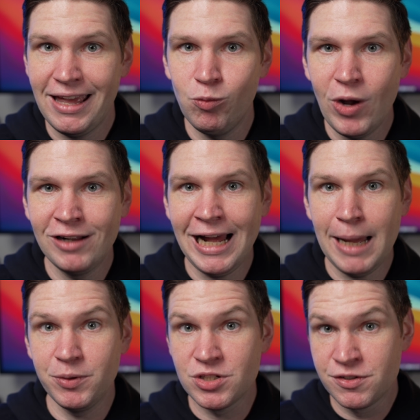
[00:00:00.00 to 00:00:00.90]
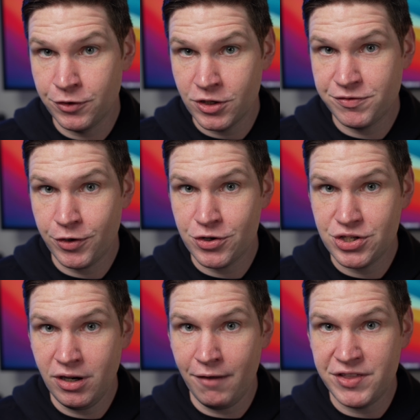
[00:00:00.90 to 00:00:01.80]
And while Apple's first
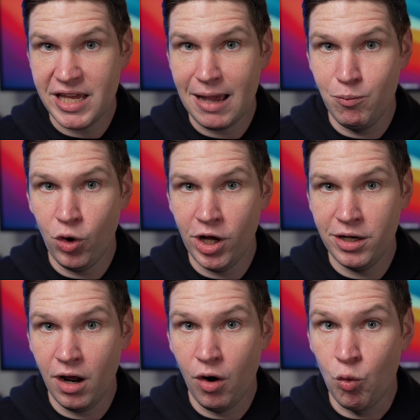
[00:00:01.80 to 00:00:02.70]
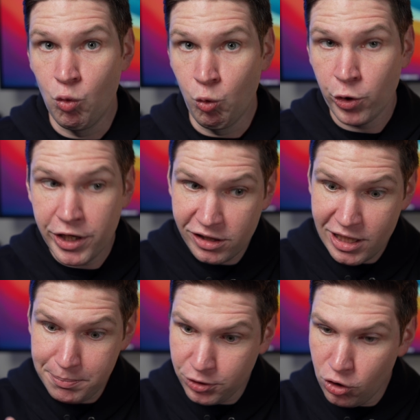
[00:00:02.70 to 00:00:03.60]
version of the M1
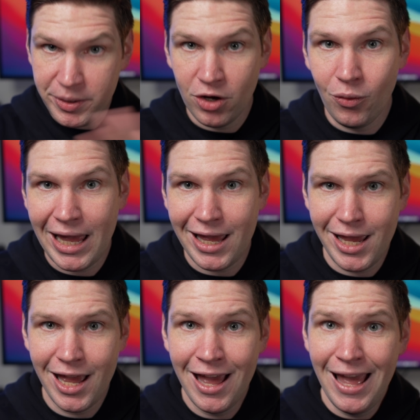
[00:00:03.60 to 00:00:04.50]
really blew me away,